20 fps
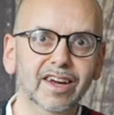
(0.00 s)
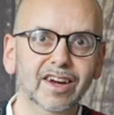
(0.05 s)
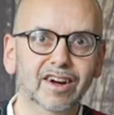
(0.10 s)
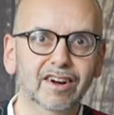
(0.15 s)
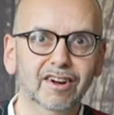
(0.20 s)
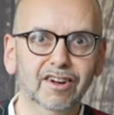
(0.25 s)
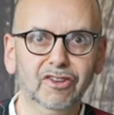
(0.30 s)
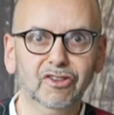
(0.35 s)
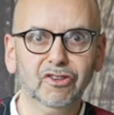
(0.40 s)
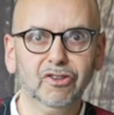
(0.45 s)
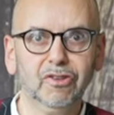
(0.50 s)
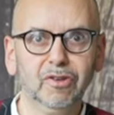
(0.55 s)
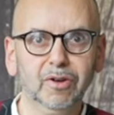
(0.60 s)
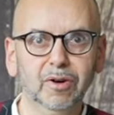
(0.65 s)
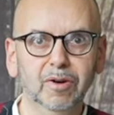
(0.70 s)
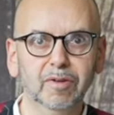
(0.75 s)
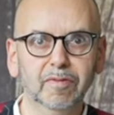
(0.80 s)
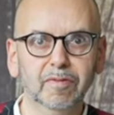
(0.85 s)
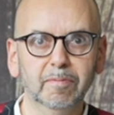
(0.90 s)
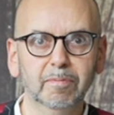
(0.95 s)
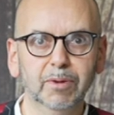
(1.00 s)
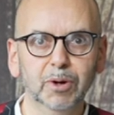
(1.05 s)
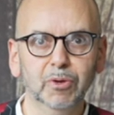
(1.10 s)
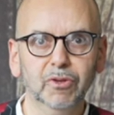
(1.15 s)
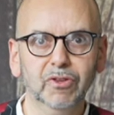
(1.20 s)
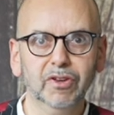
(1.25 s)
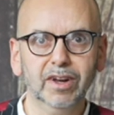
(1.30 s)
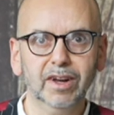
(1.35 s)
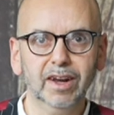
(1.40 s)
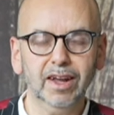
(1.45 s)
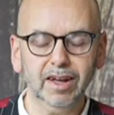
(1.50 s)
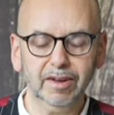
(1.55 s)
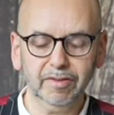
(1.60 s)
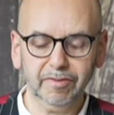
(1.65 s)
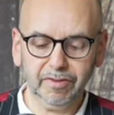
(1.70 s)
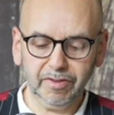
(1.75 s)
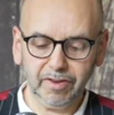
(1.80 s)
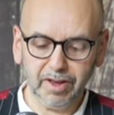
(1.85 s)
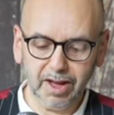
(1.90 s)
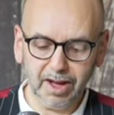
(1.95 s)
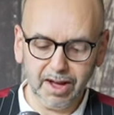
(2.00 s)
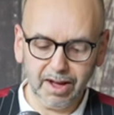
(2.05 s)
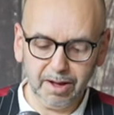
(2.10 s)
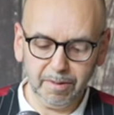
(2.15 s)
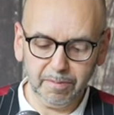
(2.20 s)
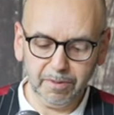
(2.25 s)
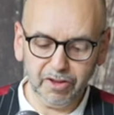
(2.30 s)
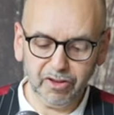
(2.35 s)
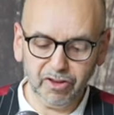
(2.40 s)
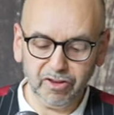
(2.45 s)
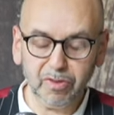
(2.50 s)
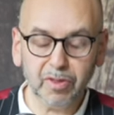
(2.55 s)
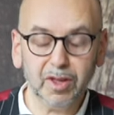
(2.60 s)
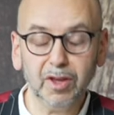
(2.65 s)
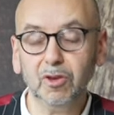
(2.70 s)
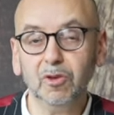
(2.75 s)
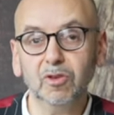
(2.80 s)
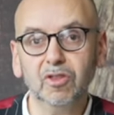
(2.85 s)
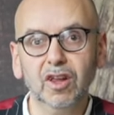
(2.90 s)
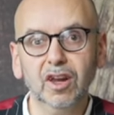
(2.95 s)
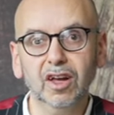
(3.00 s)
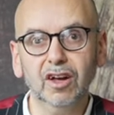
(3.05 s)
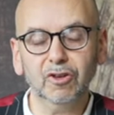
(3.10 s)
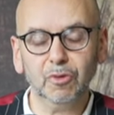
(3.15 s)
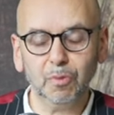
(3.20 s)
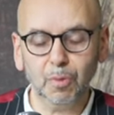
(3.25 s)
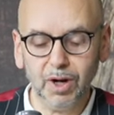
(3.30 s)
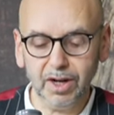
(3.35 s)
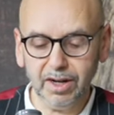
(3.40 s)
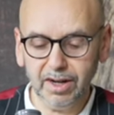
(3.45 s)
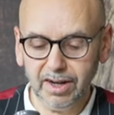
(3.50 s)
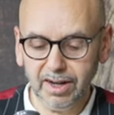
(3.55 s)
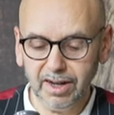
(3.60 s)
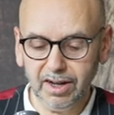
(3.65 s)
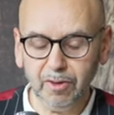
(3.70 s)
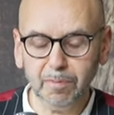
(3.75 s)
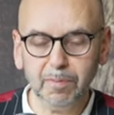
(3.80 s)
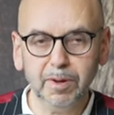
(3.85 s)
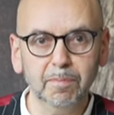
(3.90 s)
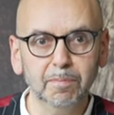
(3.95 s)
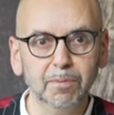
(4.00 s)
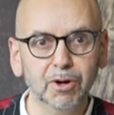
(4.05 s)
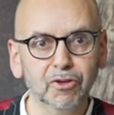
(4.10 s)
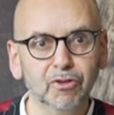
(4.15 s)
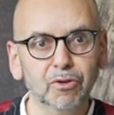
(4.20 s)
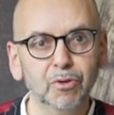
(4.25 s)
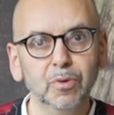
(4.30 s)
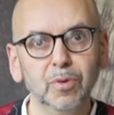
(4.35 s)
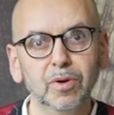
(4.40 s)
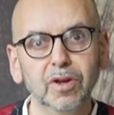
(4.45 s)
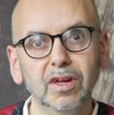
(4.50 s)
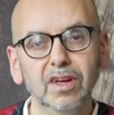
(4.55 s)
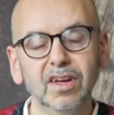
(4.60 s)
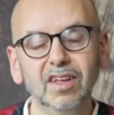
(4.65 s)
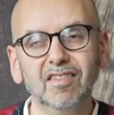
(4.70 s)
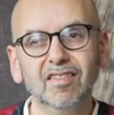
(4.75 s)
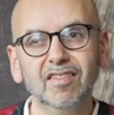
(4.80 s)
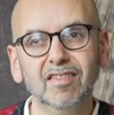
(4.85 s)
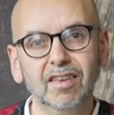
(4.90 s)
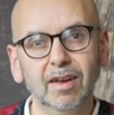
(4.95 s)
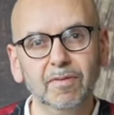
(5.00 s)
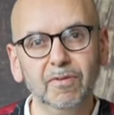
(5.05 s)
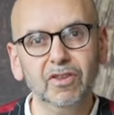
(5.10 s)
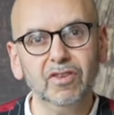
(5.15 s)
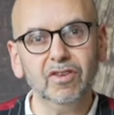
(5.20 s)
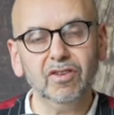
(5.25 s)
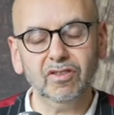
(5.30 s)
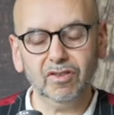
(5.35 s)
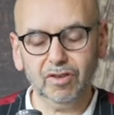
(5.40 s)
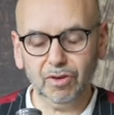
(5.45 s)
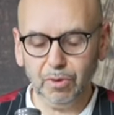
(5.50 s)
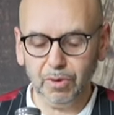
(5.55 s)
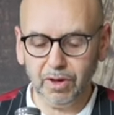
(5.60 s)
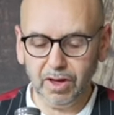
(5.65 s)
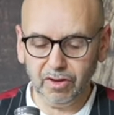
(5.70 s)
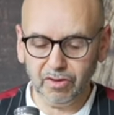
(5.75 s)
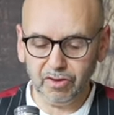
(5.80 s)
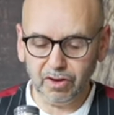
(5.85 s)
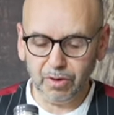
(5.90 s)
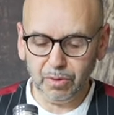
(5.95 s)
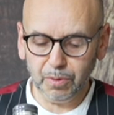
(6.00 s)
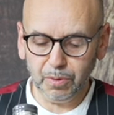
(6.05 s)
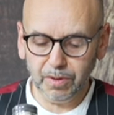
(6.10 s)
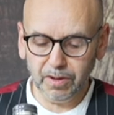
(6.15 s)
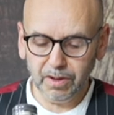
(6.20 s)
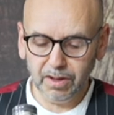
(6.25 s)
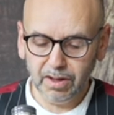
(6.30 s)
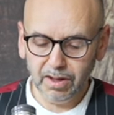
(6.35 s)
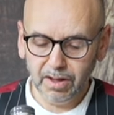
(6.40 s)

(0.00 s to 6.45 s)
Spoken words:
casks of Milton left. This is the last one. It's been bottled. It's 72 years old.